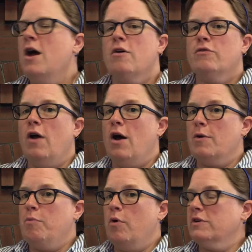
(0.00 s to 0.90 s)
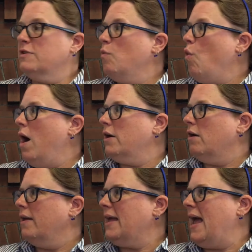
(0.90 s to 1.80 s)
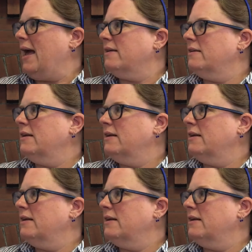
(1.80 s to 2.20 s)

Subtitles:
Frog poured some water on the hat.